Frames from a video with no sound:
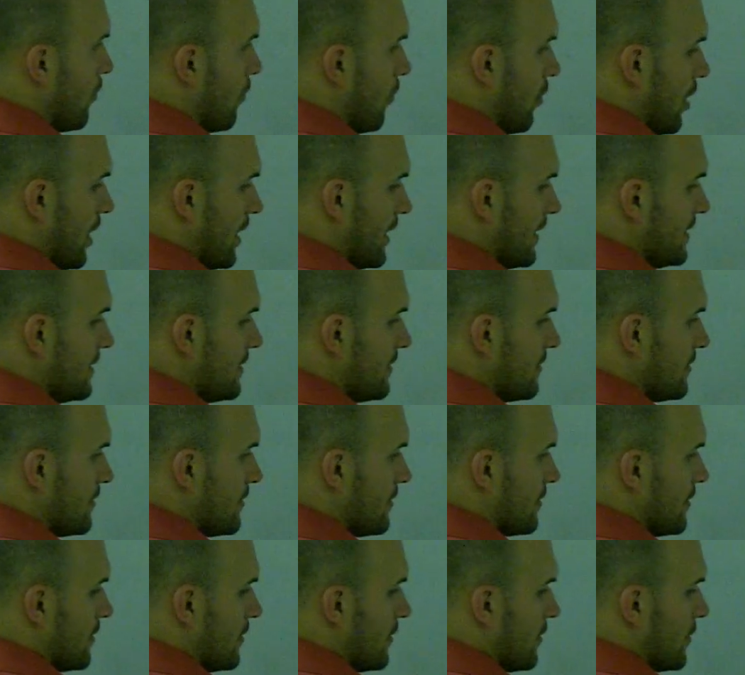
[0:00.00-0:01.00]
1,
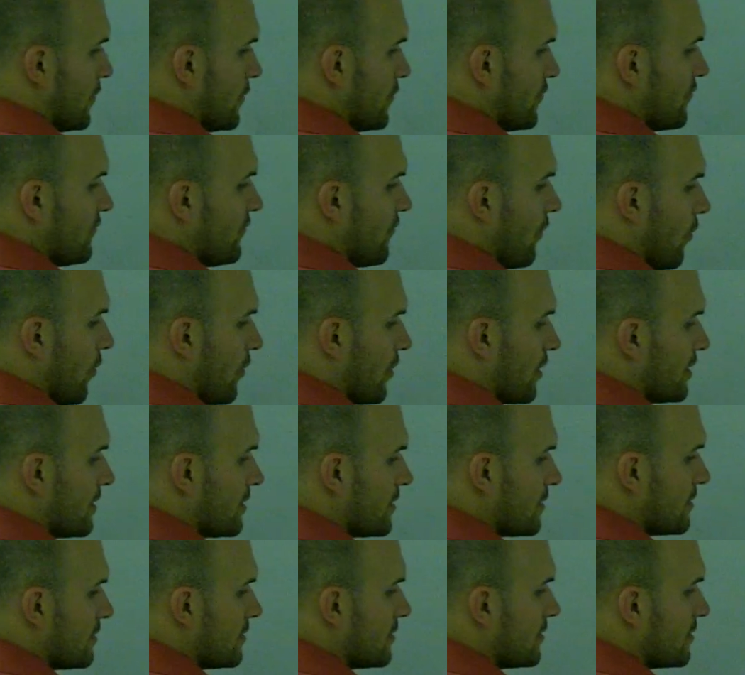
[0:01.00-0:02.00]

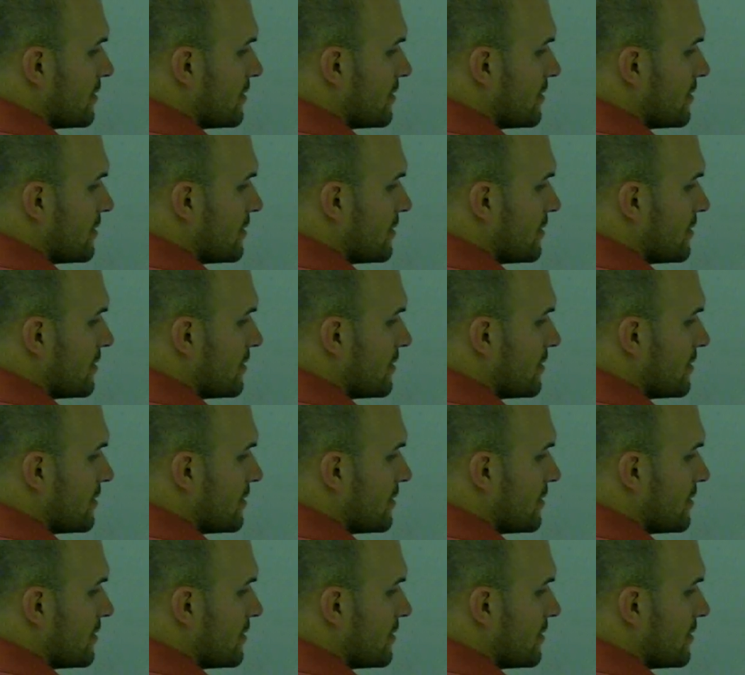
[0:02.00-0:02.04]
4,